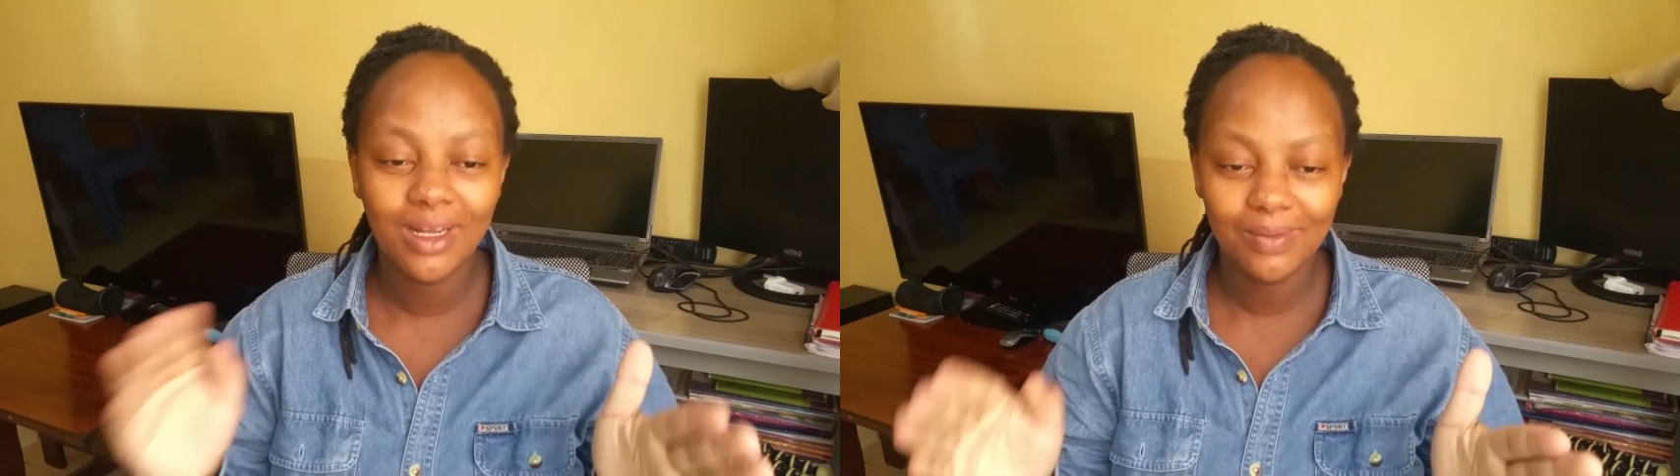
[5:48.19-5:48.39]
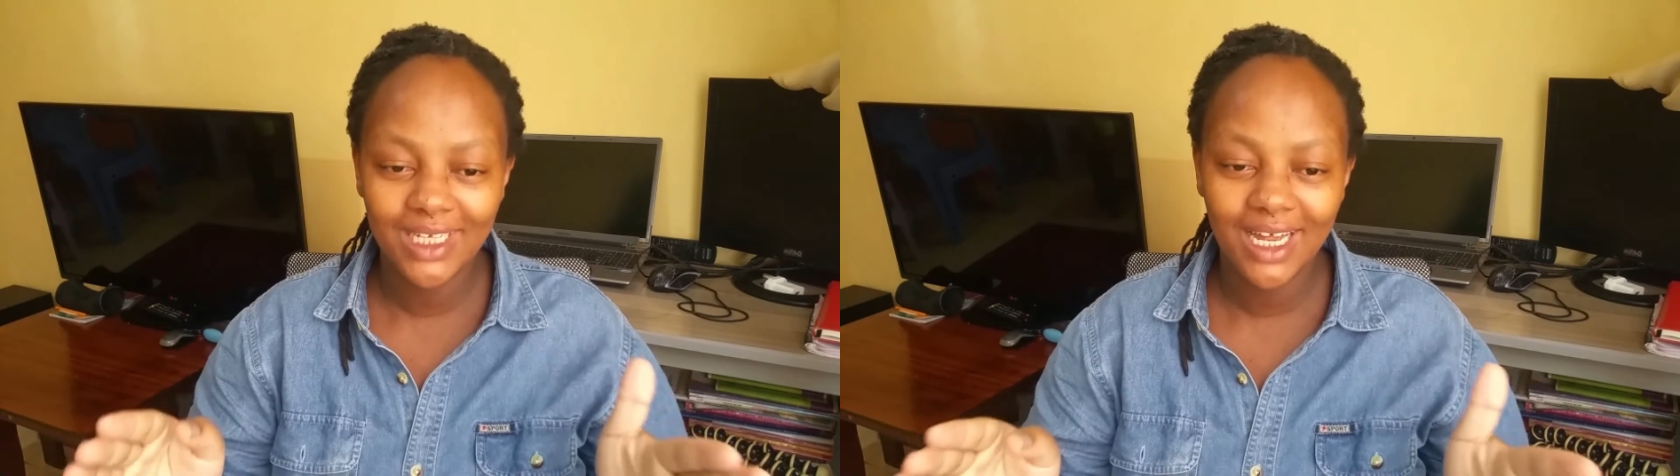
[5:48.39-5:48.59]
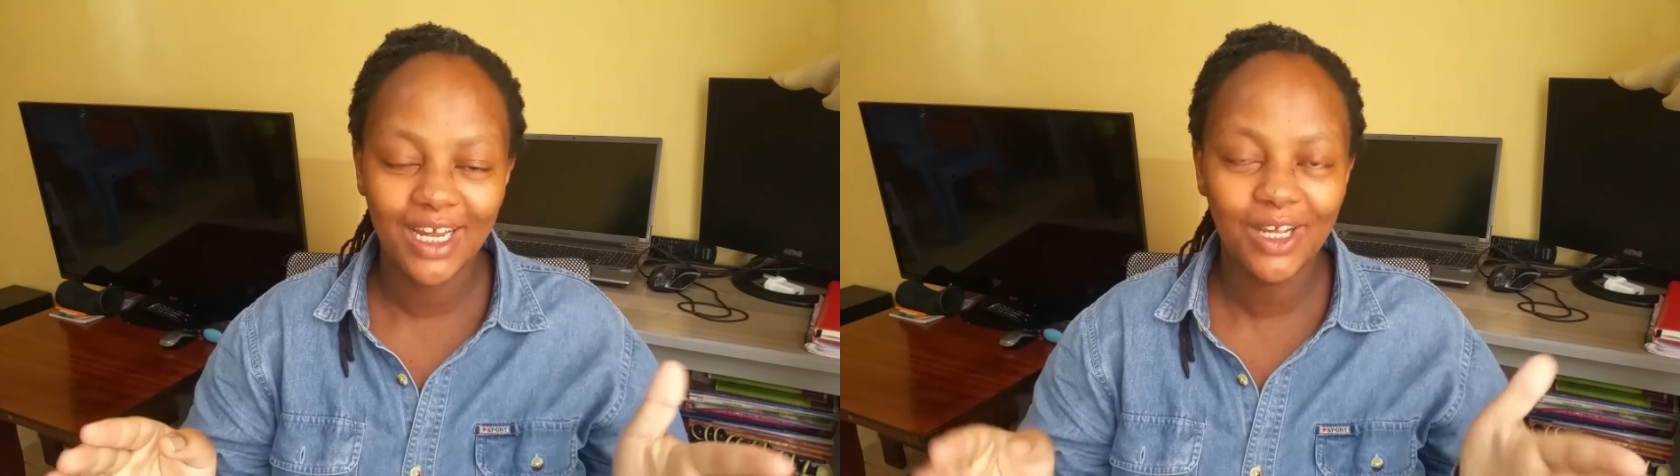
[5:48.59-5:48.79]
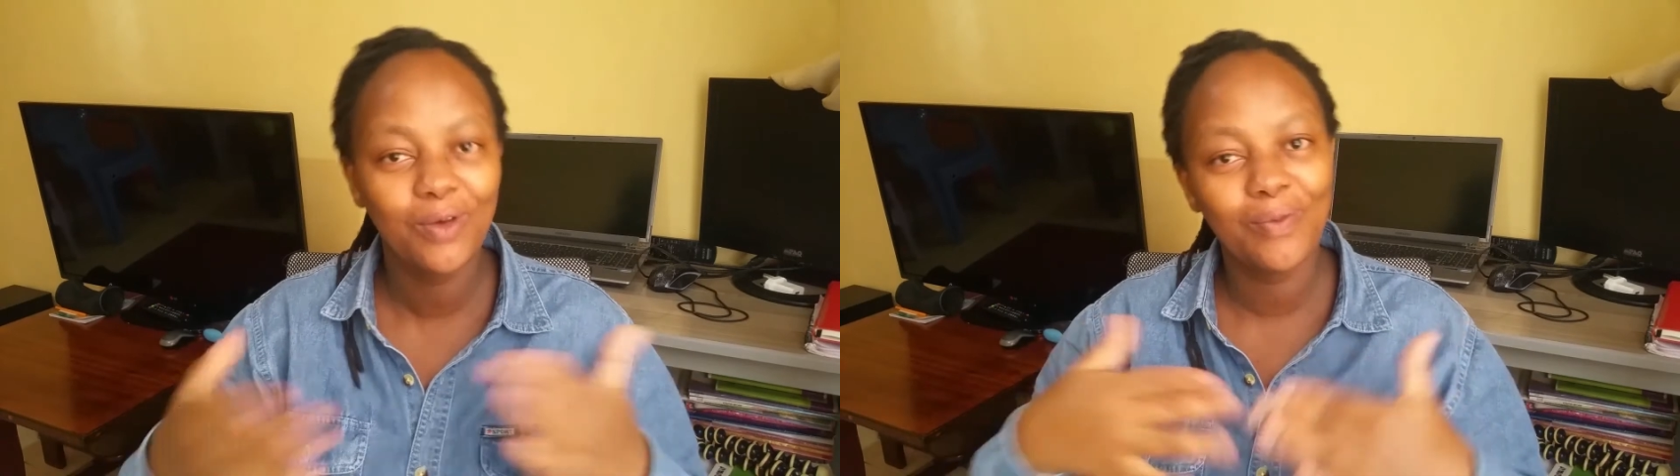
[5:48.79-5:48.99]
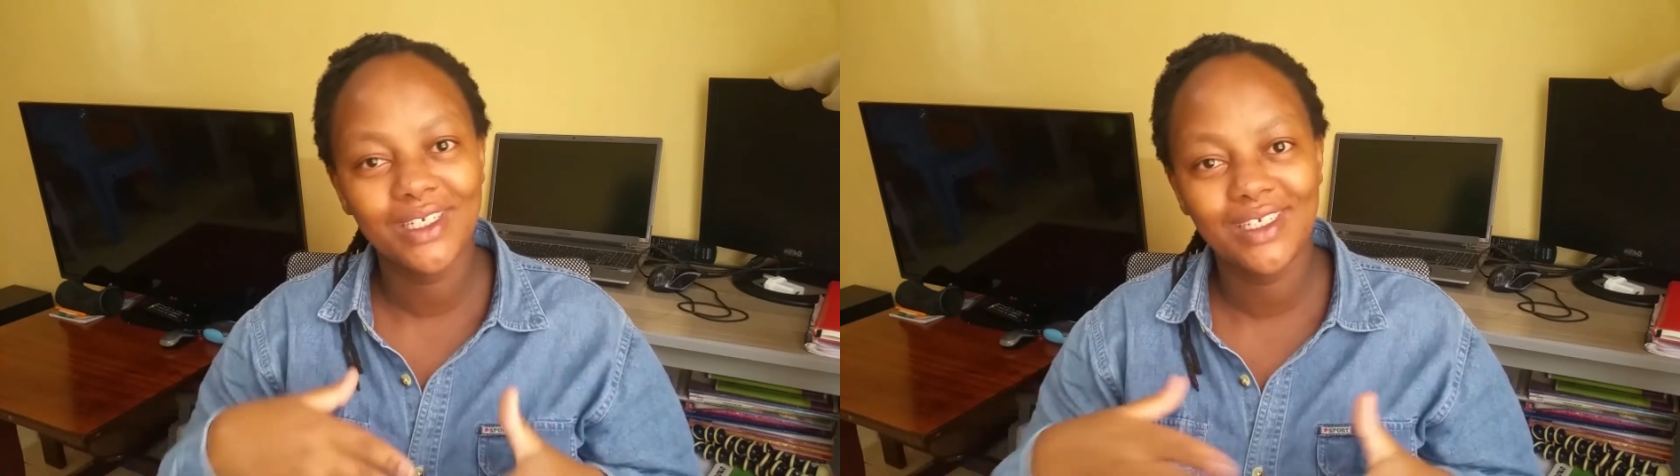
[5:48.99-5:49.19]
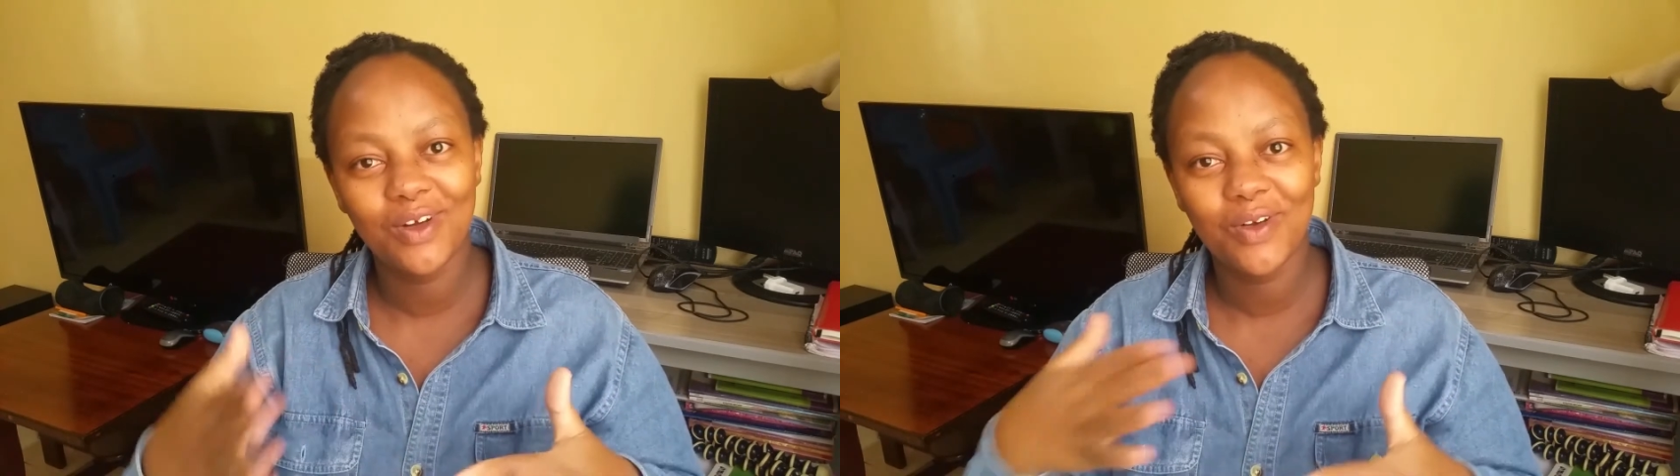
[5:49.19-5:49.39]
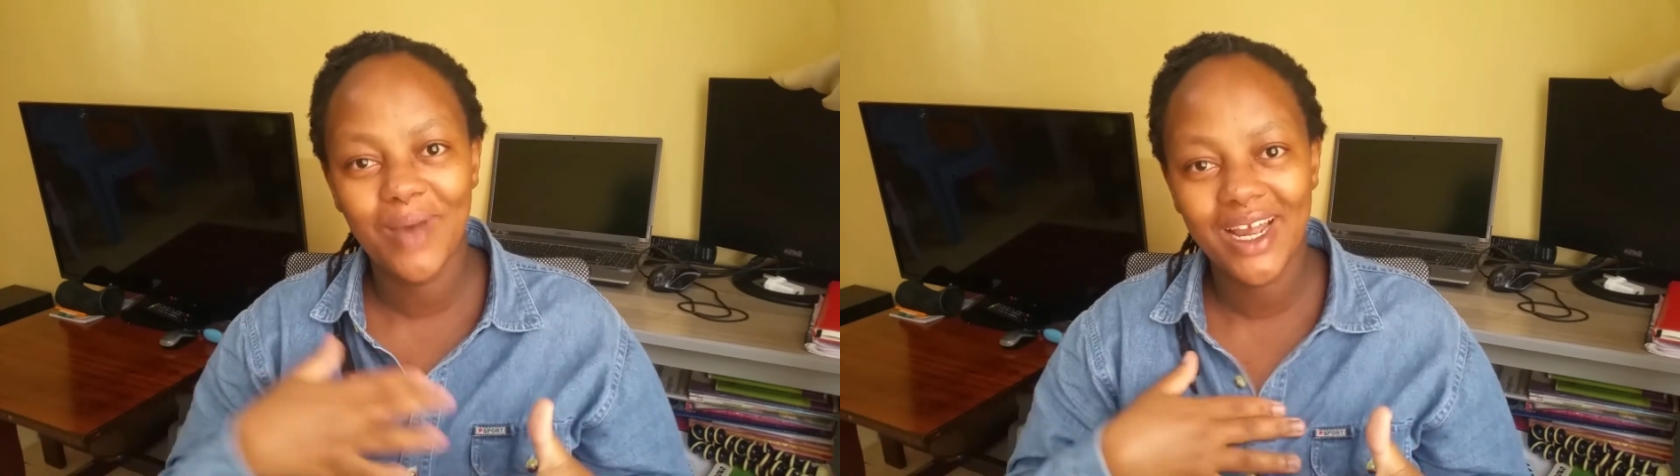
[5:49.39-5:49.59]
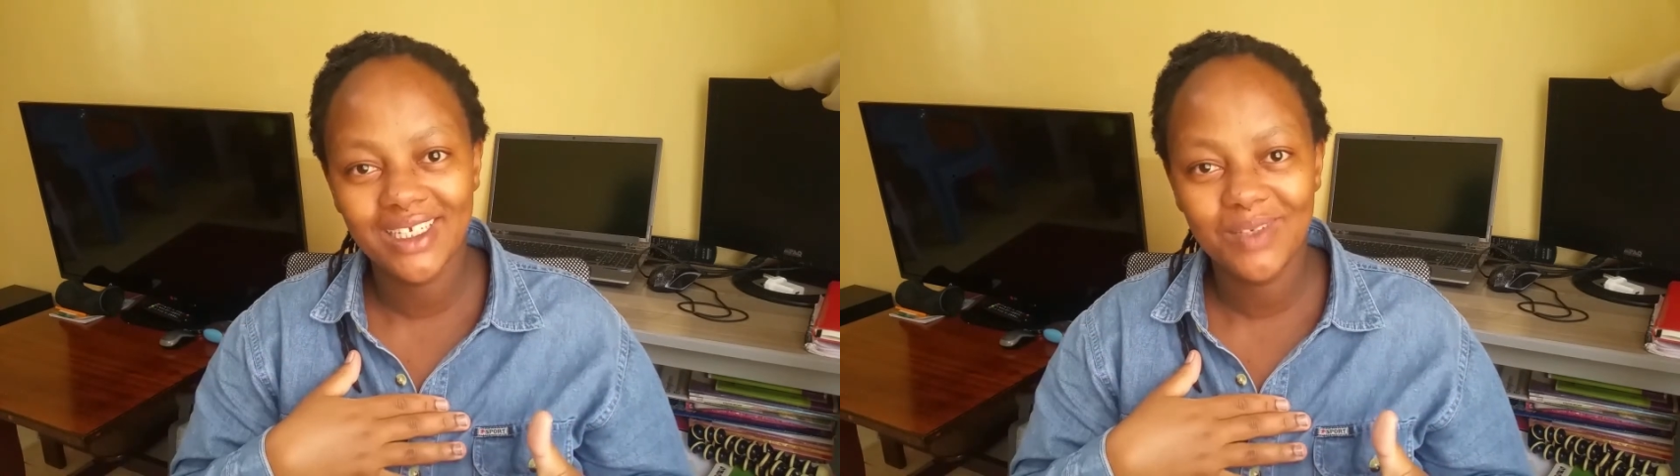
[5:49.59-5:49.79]
I'm telling you based on
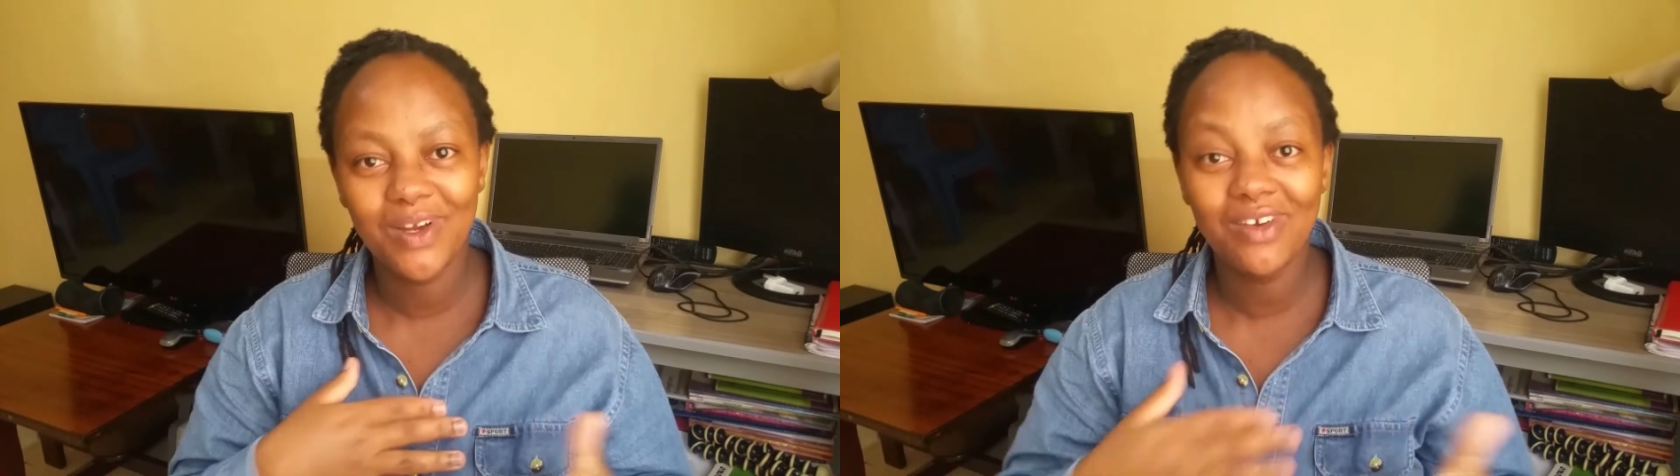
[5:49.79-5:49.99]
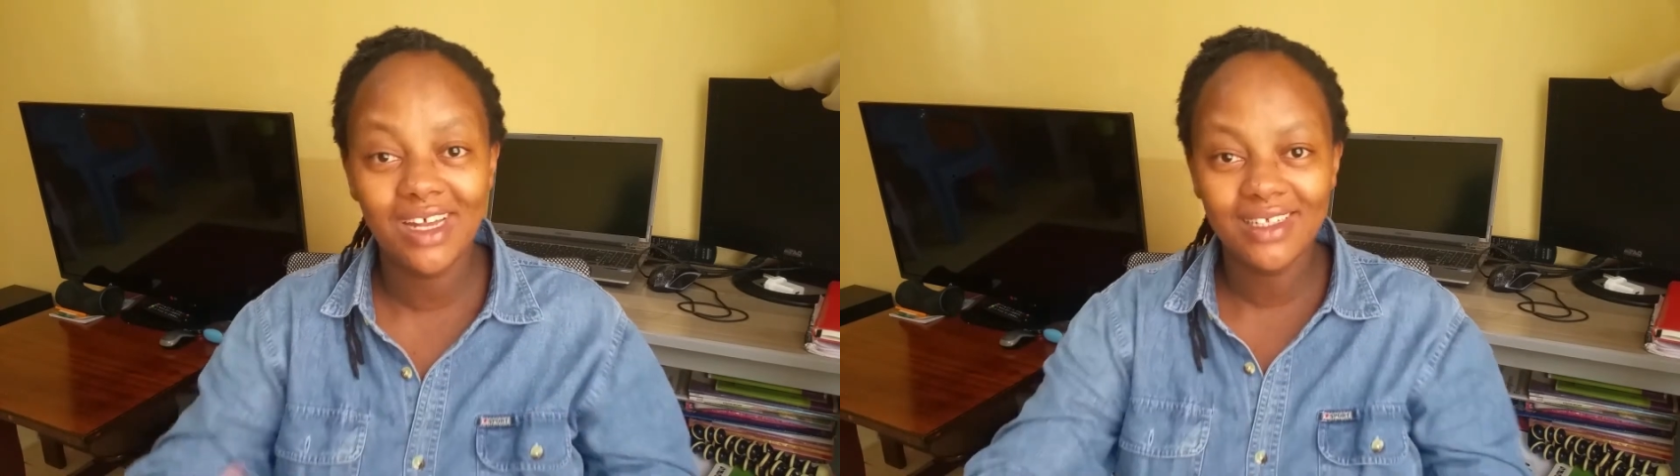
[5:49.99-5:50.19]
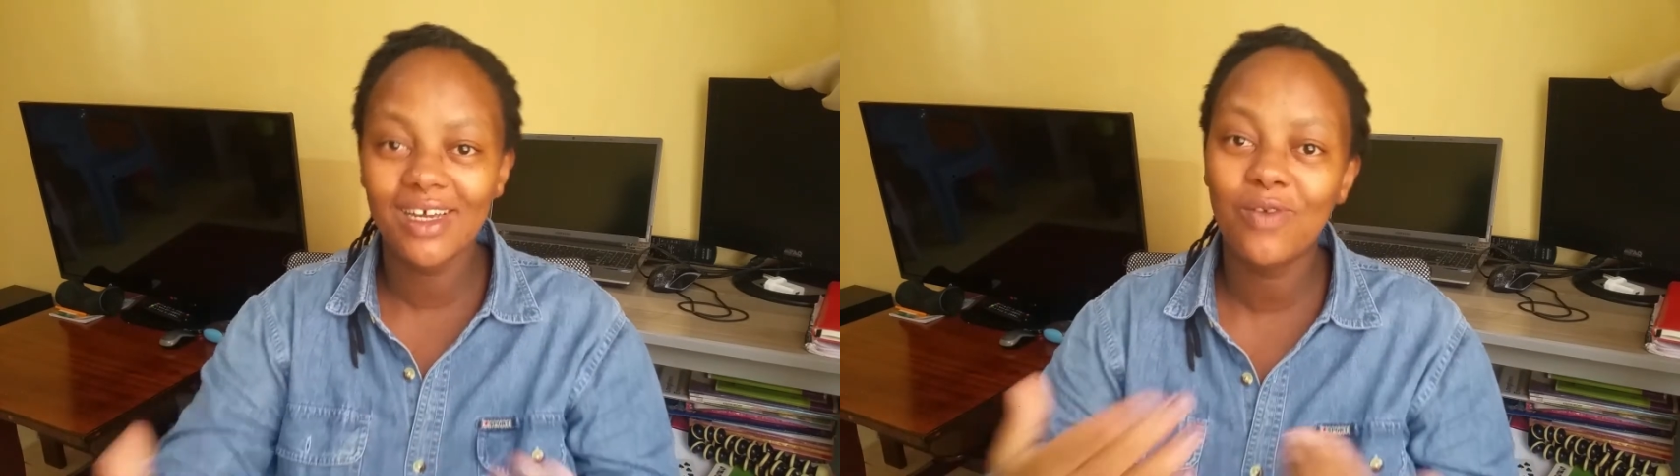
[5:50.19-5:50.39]
my experience